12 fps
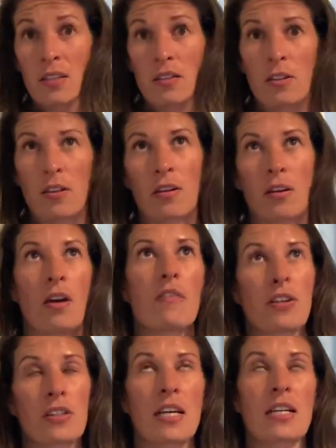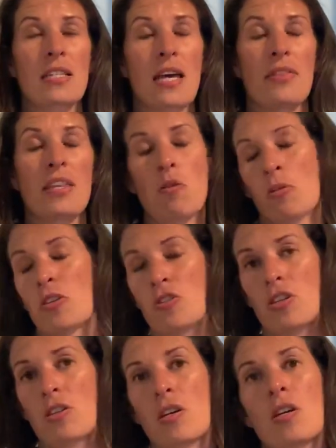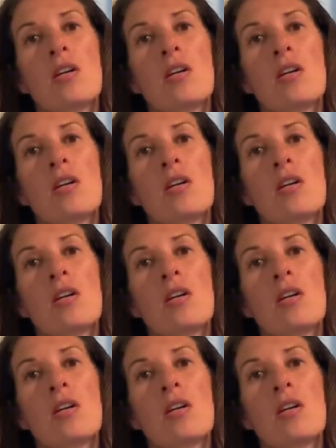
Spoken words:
or a vertex at the origin.